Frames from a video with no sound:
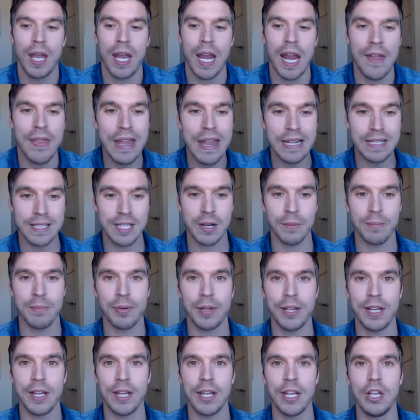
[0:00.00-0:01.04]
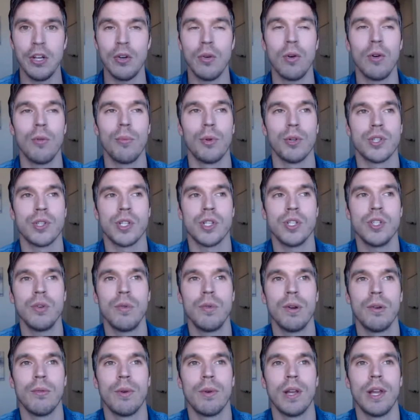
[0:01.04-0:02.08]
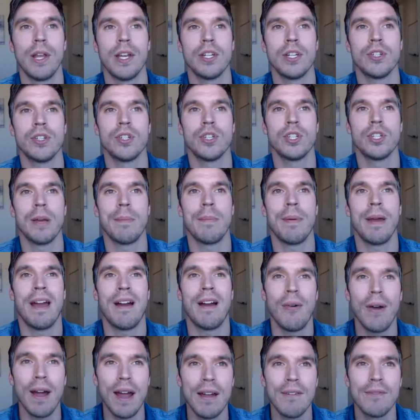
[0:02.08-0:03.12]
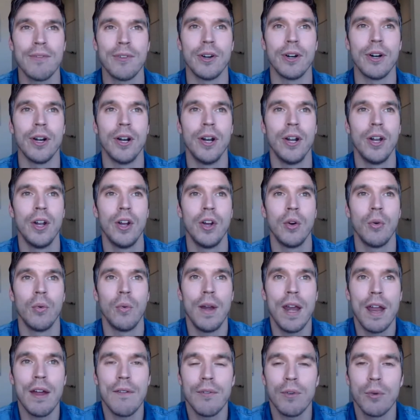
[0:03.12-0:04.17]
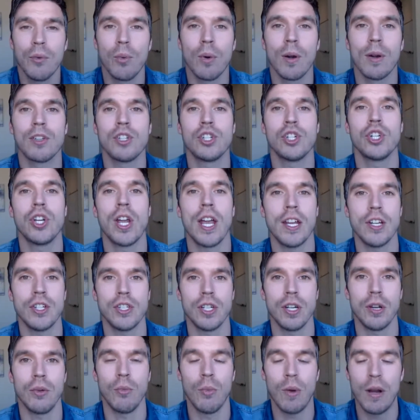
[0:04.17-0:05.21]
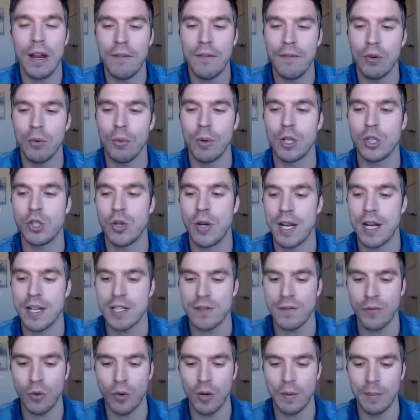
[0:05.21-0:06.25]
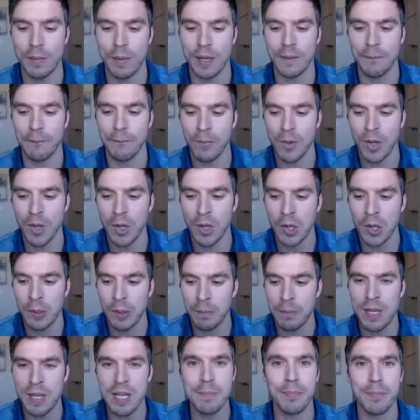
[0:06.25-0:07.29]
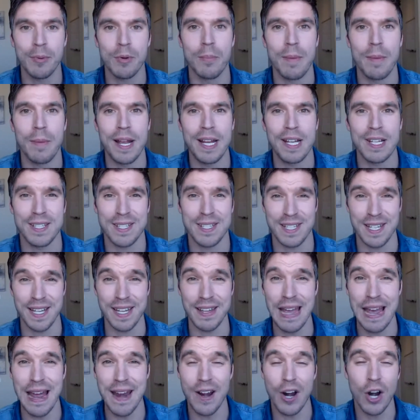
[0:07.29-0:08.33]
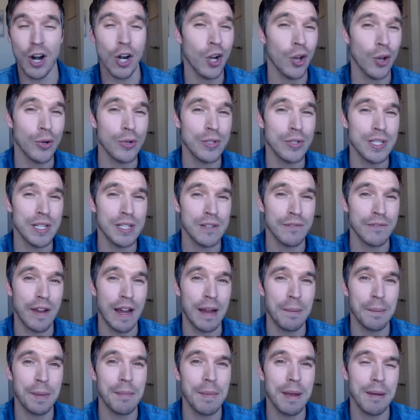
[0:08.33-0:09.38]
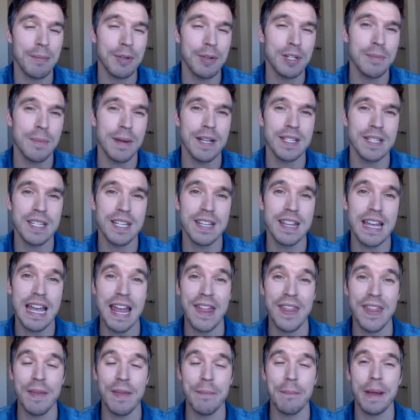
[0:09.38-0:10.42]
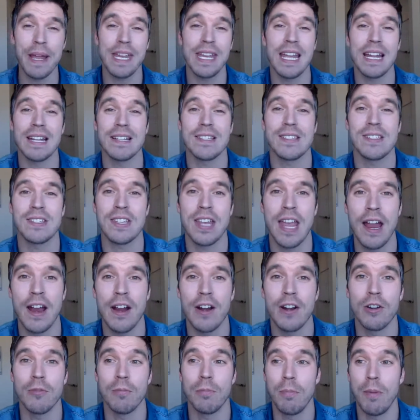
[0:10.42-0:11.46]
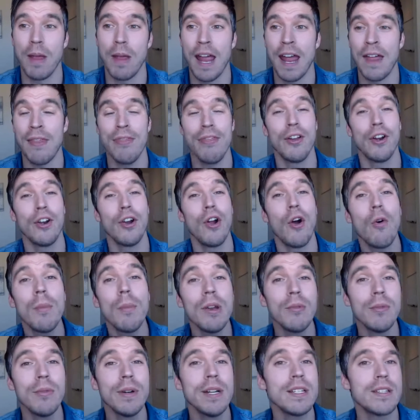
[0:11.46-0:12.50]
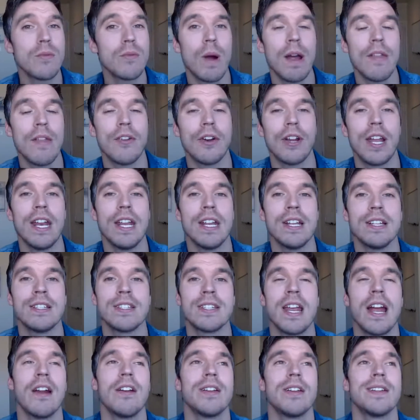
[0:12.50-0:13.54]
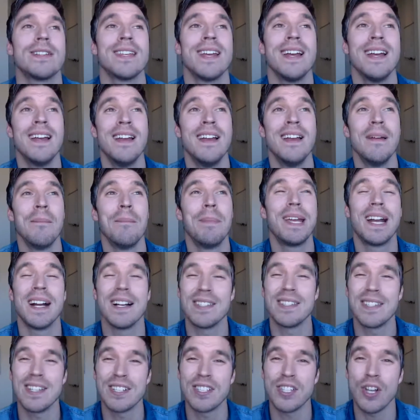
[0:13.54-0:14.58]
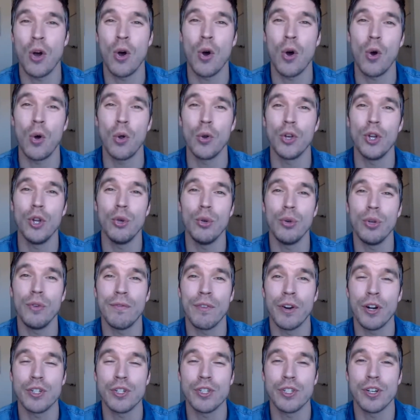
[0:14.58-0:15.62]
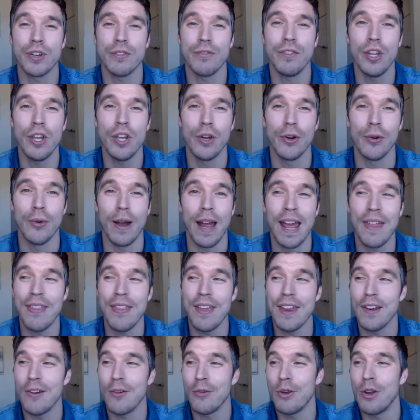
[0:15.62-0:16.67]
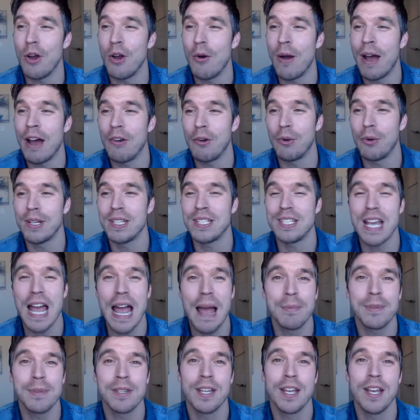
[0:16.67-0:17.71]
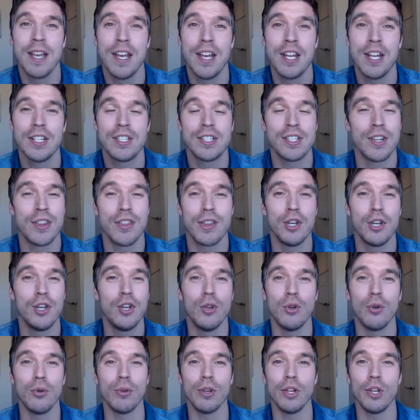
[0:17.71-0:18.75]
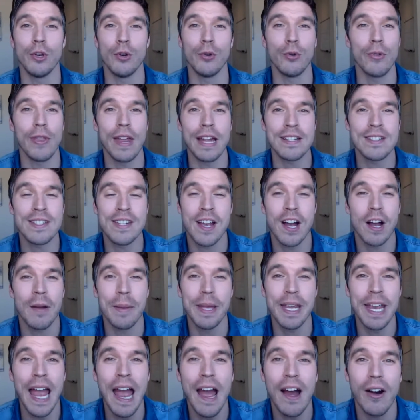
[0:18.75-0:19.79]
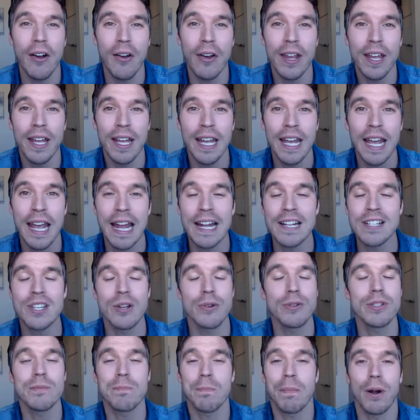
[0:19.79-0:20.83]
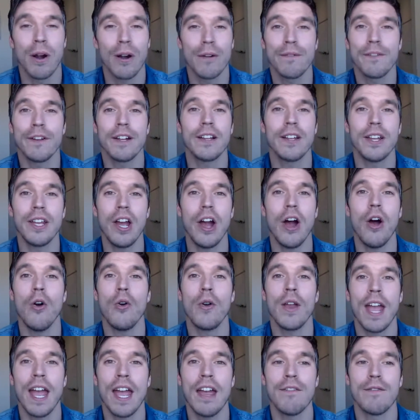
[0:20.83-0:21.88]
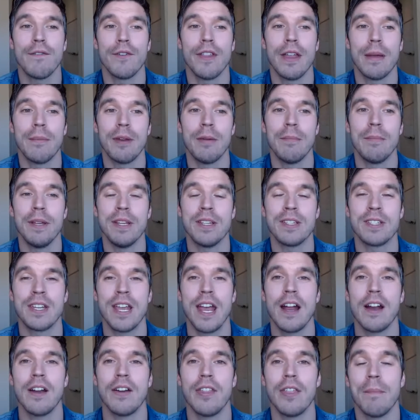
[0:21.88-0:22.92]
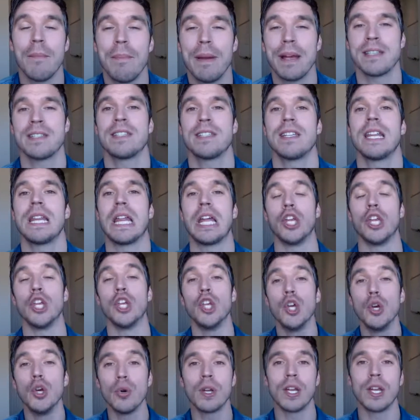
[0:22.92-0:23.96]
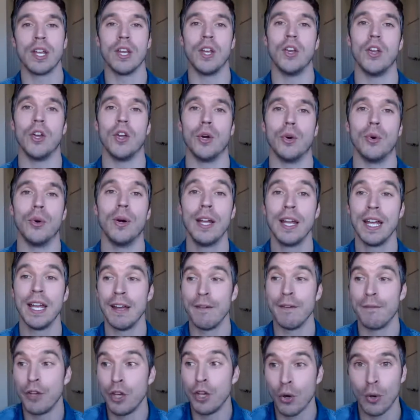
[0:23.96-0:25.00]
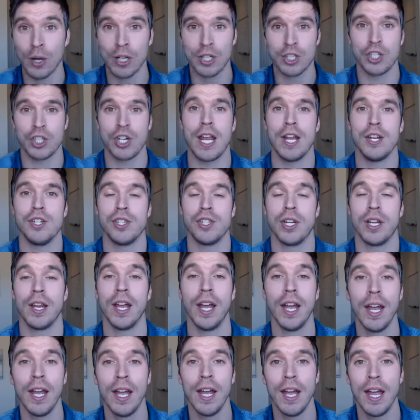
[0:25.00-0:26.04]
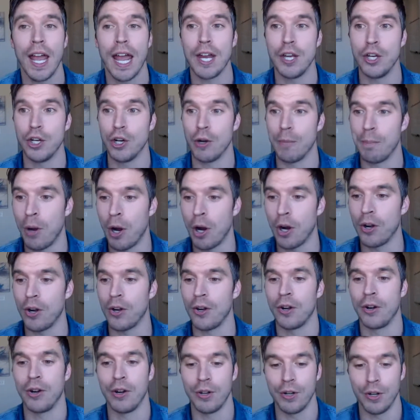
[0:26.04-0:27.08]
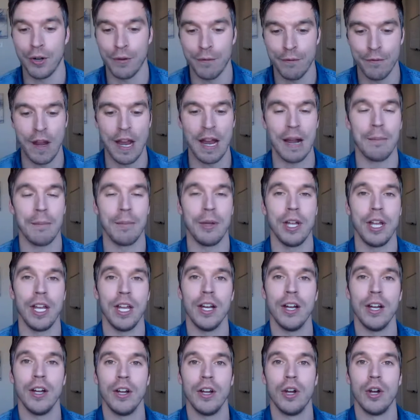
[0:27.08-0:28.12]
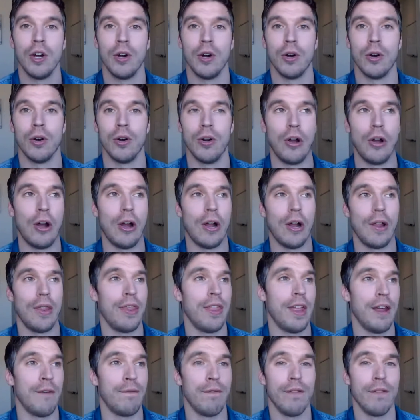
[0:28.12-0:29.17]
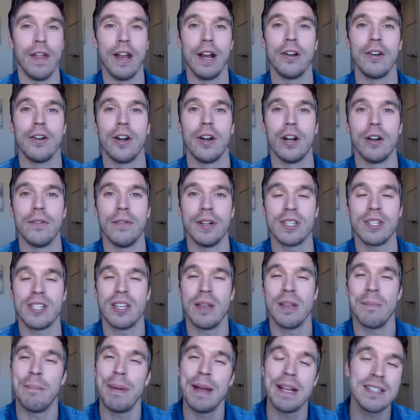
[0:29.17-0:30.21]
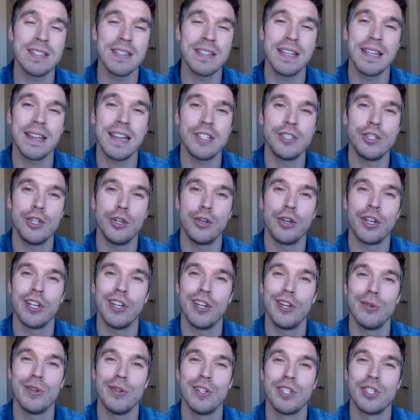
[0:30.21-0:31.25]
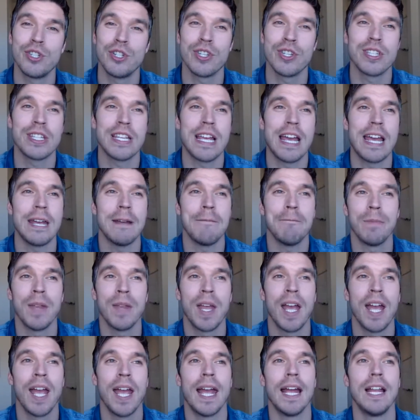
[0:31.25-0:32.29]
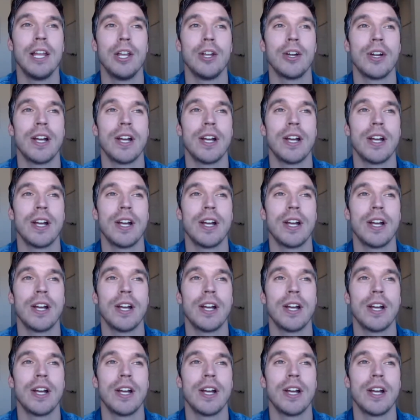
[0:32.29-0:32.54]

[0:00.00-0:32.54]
And that's completely normal to do in relationship. However, whenever we're changing and whenever we're transforming, people might see that. Our closest family members might see that, and they might get scared. And the only reason why they're getting scared is because it's a whole new version of you, and they don't know how to adapt to the new you that's coming out. And so it's perfectly okay for them to be scared. The best thing that you can do if you're changing and your partner, your family, if they're nervous, the best thing that you can do is just say, hey, look,